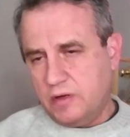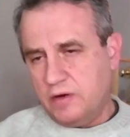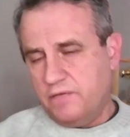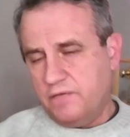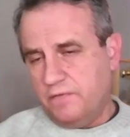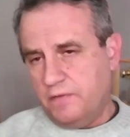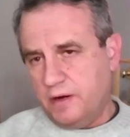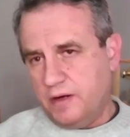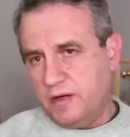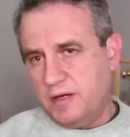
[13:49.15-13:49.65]
and a
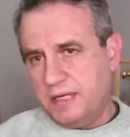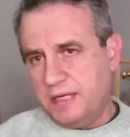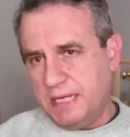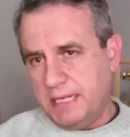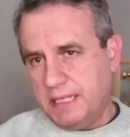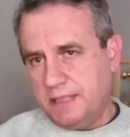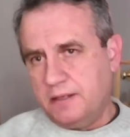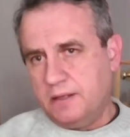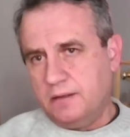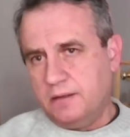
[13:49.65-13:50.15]
very
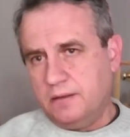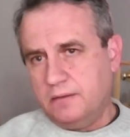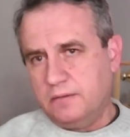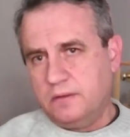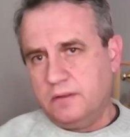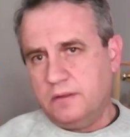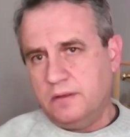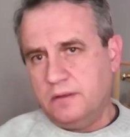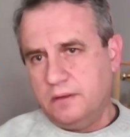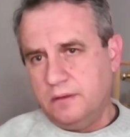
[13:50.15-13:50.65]

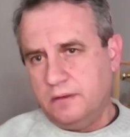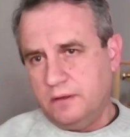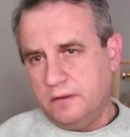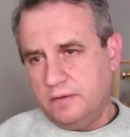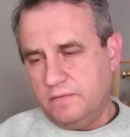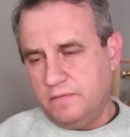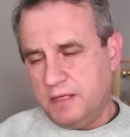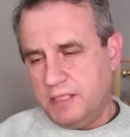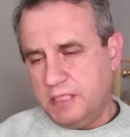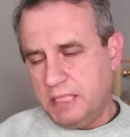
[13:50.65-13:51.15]
detailed
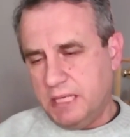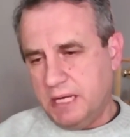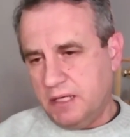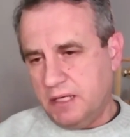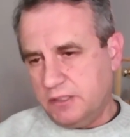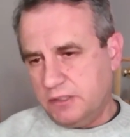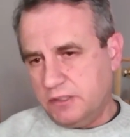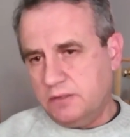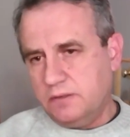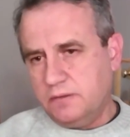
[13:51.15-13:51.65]

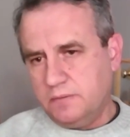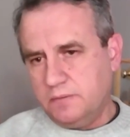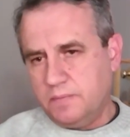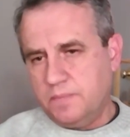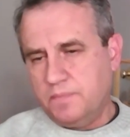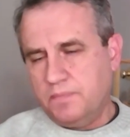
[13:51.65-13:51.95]
investigation.